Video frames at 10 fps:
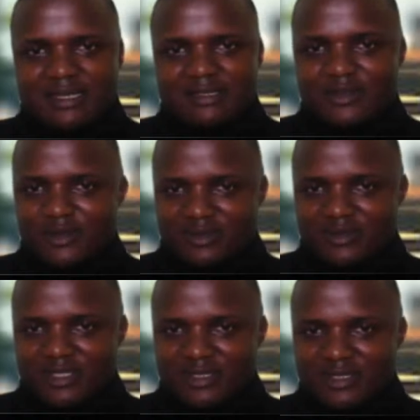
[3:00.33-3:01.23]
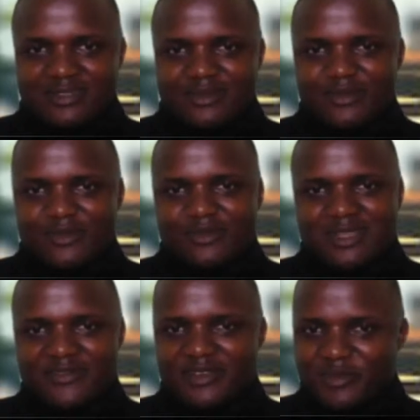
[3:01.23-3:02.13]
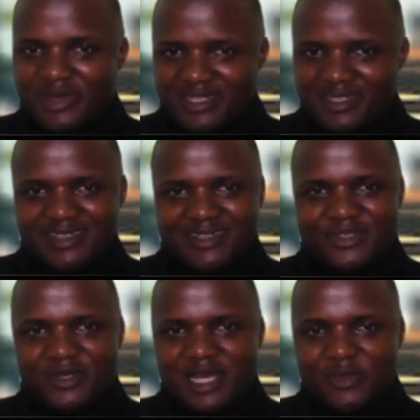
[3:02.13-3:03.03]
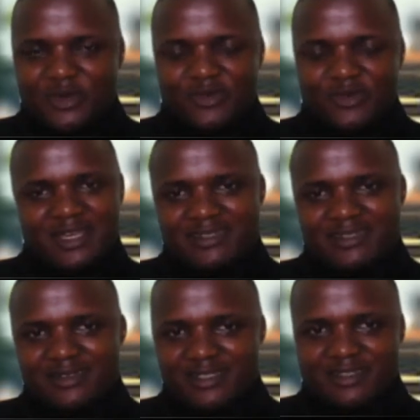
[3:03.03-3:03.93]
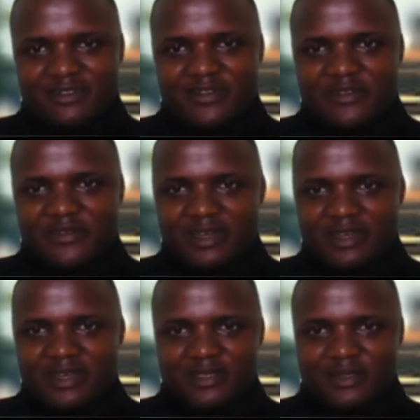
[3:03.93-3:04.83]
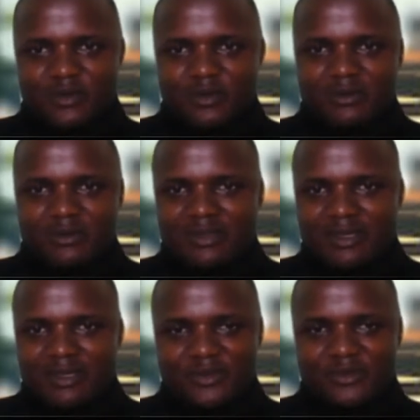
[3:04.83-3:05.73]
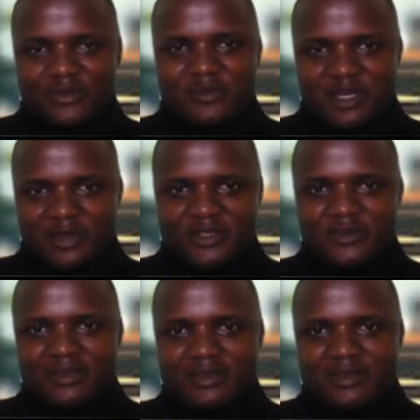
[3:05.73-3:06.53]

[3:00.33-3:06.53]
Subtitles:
concerned or that are very pertinent to Cameroon and the continent of Africa as a whole. Thank you. I'm happy to be here.